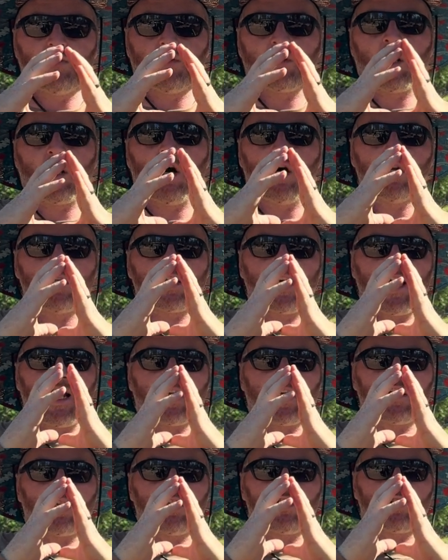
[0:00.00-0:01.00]

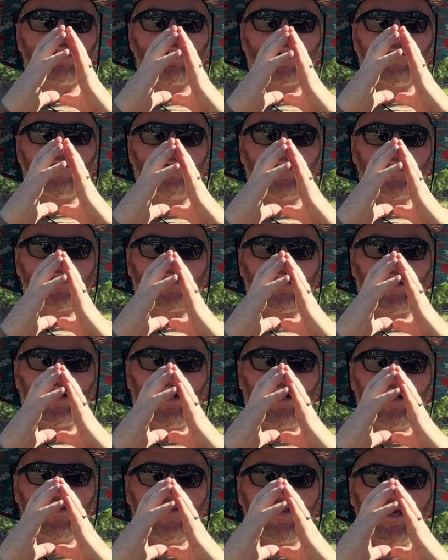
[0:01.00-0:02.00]
contact surface
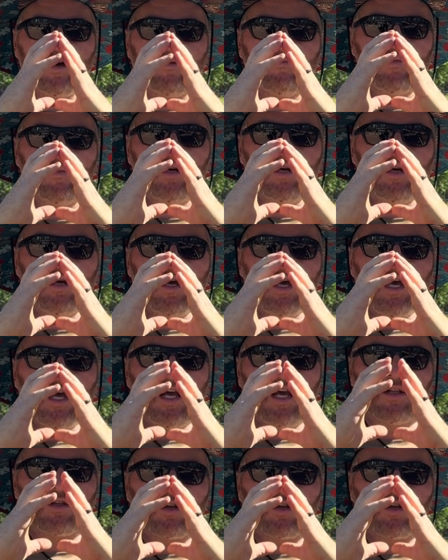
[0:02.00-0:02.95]
on them. It's